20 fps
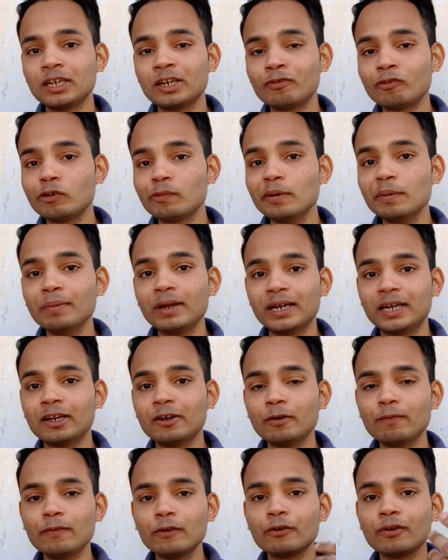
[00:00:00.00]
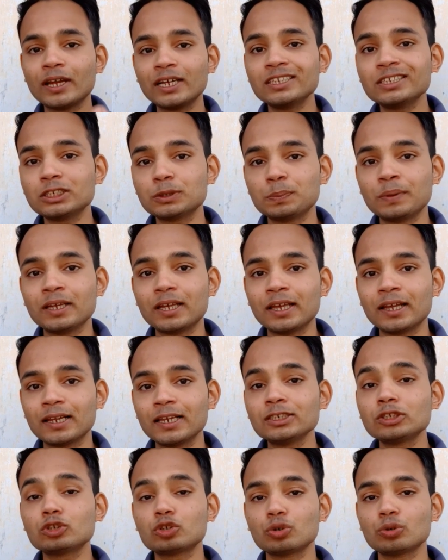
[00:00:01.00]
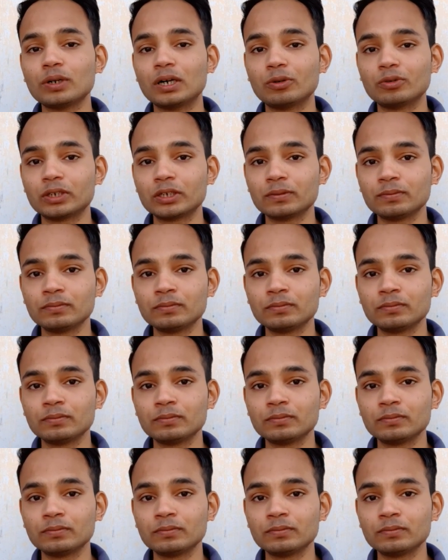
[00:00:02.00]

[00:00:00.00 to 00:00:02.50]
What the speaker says: would be better if you can speak English throughout.